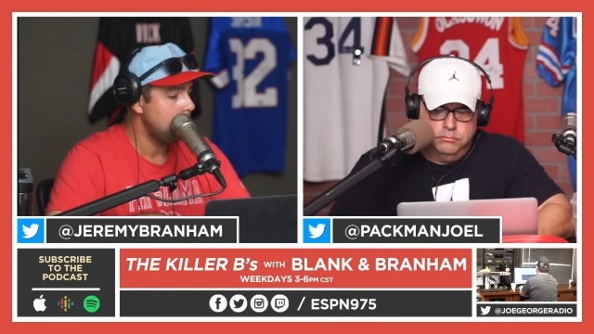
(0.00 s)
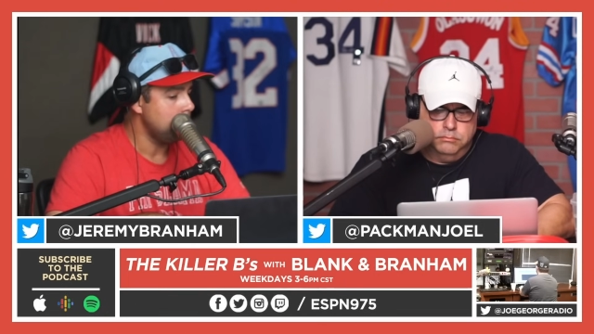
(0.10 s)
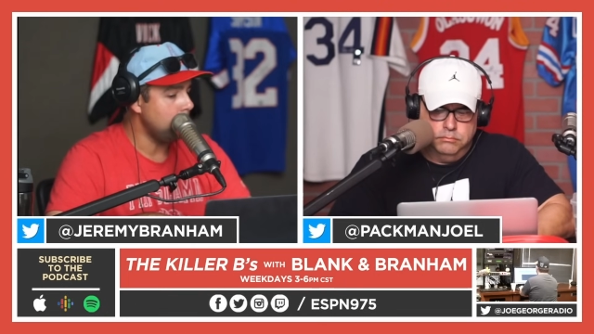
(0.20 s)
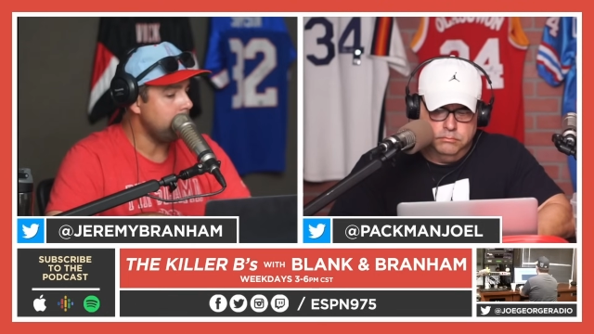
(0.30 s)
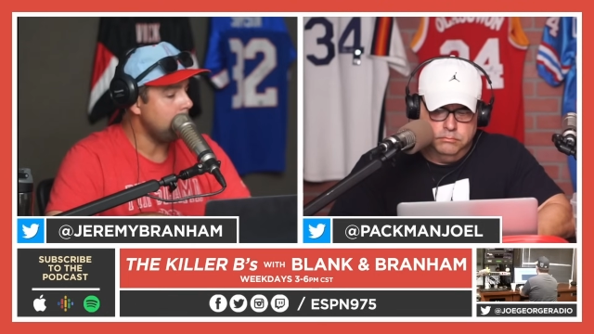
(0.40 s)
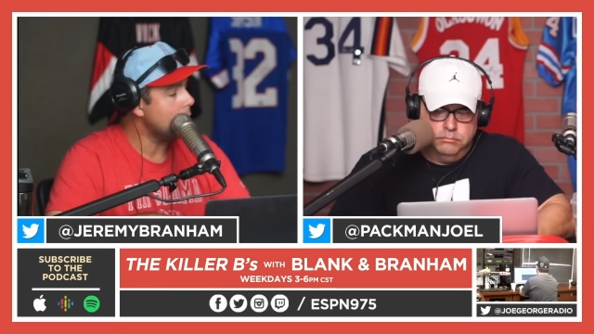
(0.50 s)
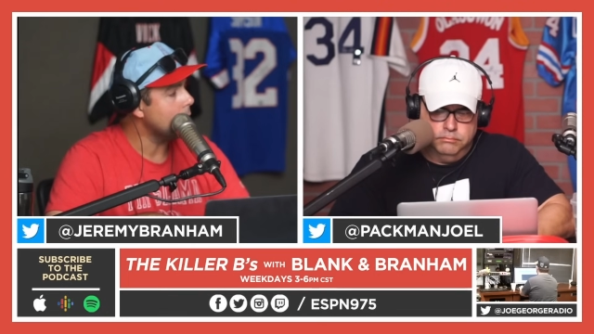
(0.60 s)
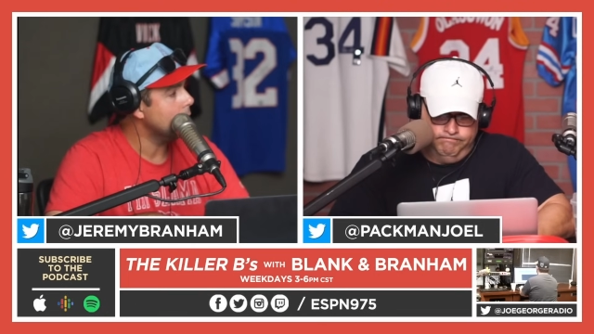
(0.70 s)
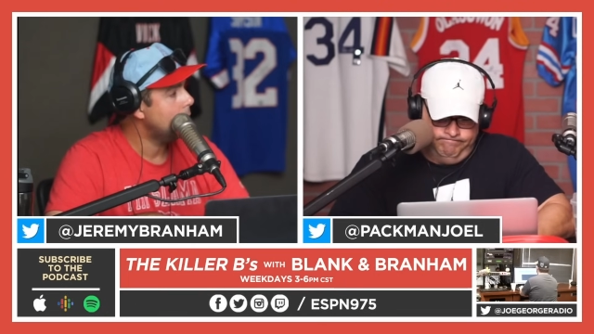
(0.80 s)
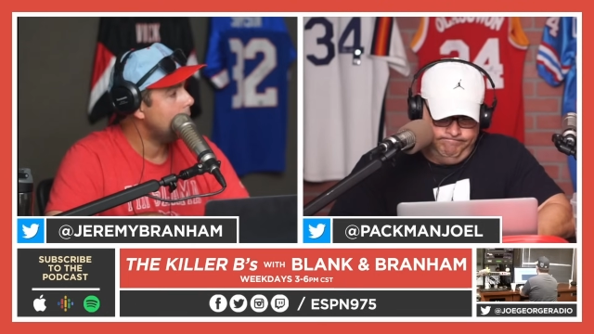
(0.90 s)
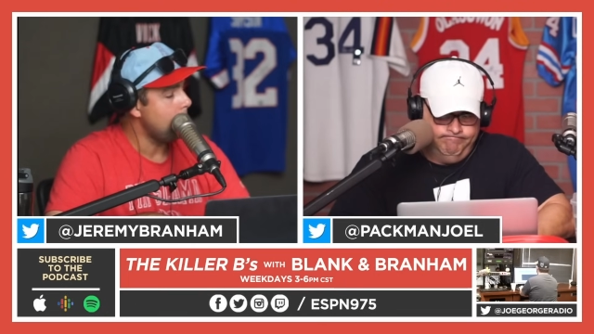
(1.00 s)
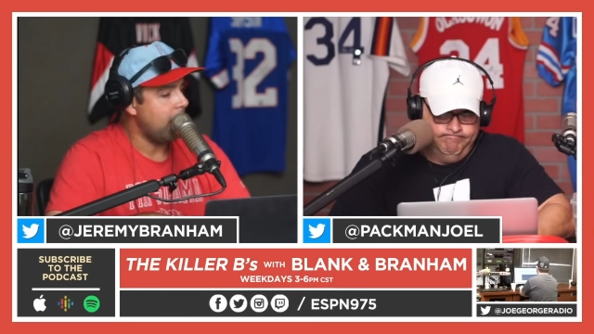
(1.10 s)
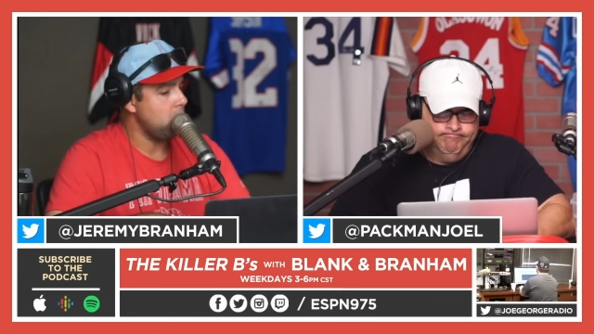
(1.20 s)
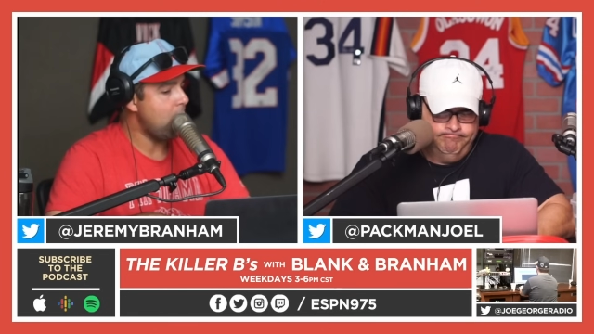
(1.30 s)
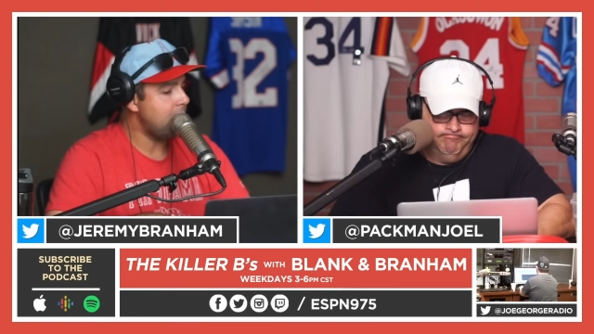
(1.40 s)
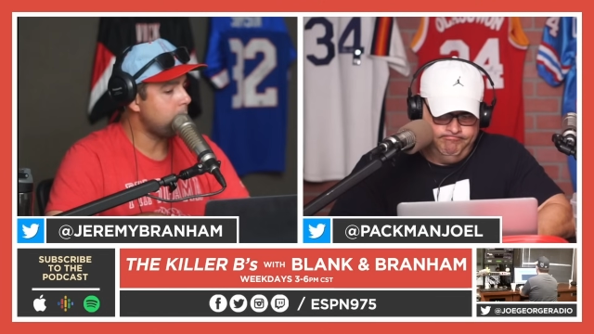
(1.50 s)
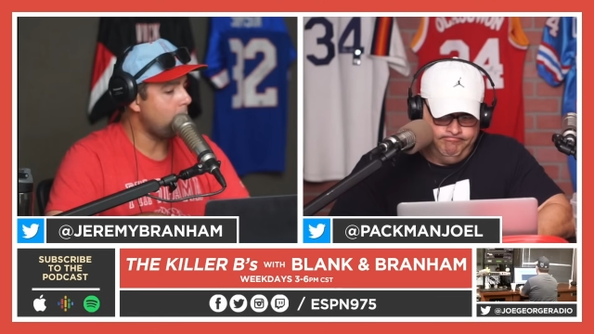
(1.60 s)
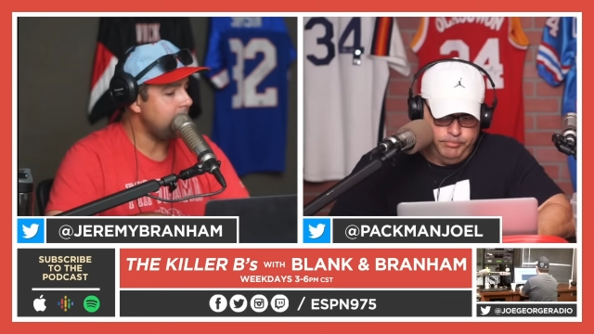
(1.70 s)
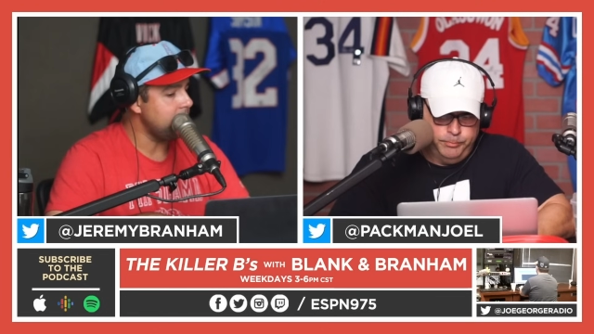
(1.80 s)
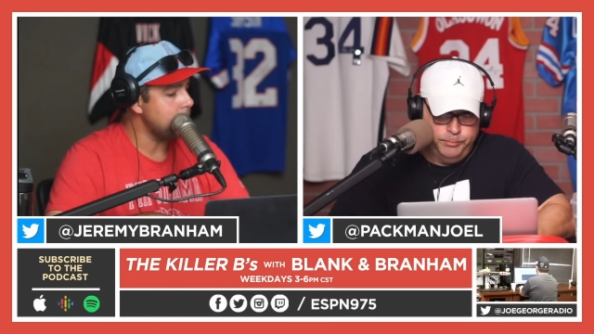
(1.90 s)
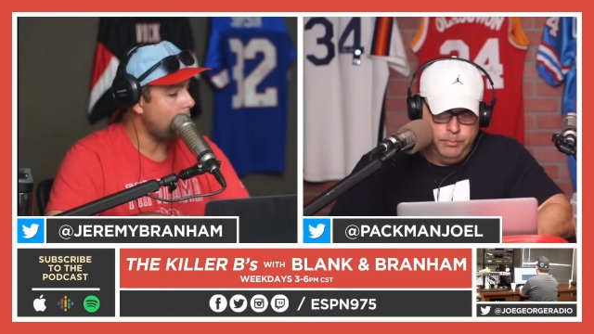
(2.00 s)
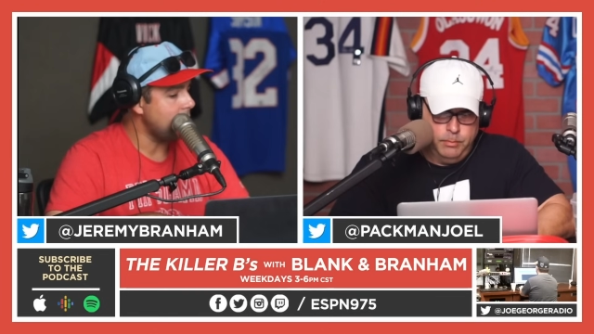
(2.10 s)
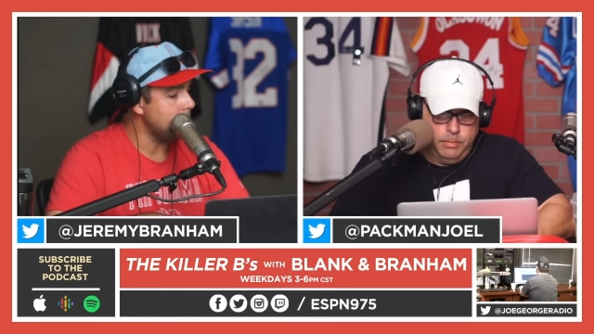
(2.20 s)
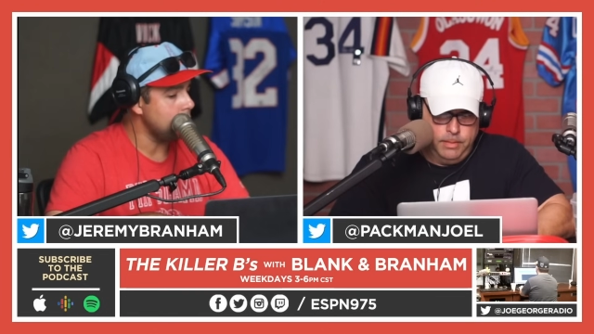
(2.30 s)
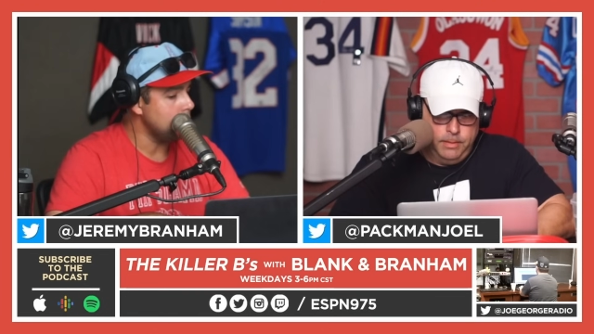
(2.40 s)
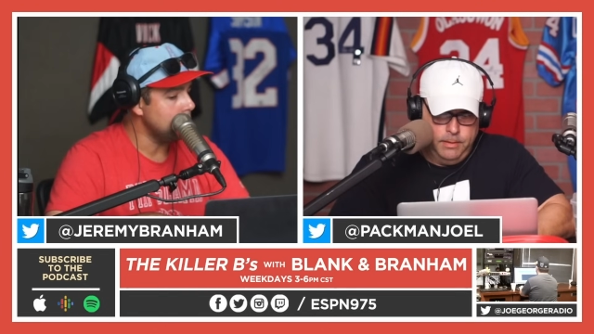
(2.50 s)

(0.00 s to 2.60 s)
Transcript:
Speaker 1: Middle of the order. Like you had Brantley, Bregman,